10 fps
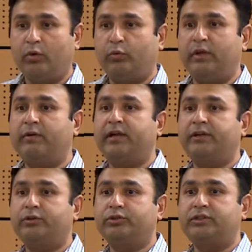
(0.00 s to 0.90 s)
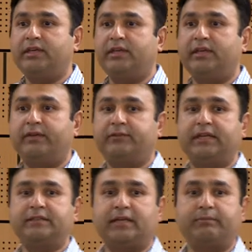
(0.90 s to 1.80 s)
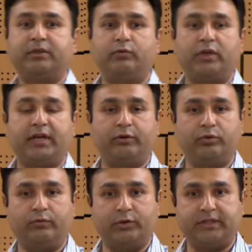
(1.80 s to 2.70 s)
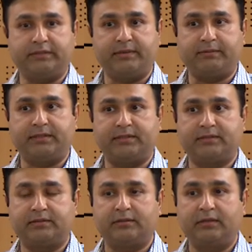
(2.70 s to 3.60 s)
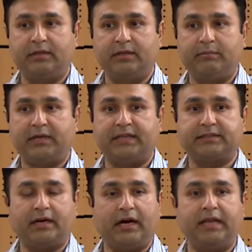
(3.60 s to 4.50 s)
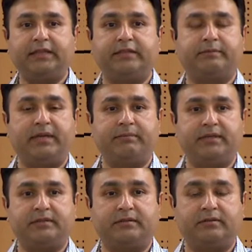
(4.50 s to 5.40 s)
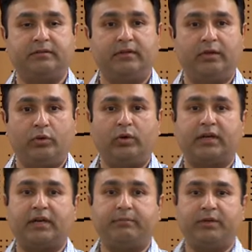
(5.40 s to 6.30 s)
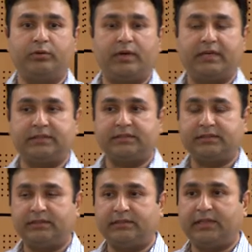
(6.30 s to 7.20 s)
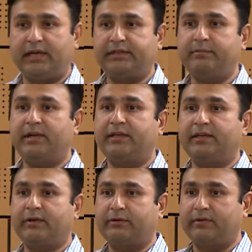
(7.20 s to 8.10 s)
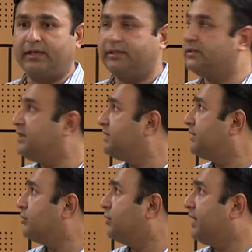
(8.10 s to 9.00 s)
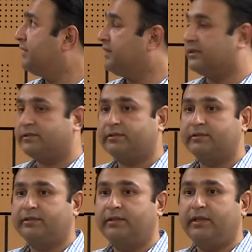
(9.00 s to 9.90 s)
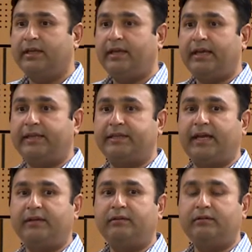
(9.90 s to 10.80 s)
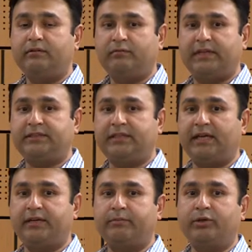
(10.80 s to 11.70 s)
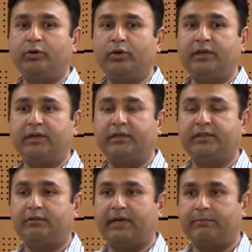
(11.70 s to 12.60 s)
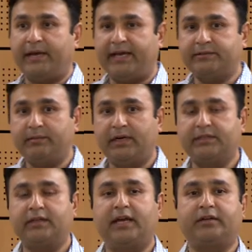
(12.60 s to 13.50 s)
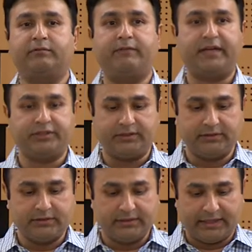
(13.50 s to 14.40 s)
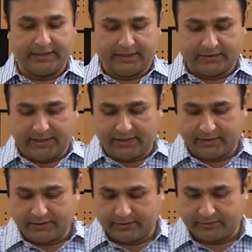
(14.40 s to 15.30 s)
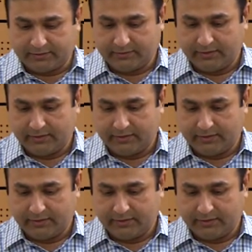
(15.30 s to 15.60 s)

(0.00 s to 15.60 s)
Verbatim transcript: we wanted to see if there is something we can do for these babies. Because all these babies who are coming to us, they ultimately get lung disease and go like this. And then once they are a little bit older, they develop asthma, they get infections, and that's like another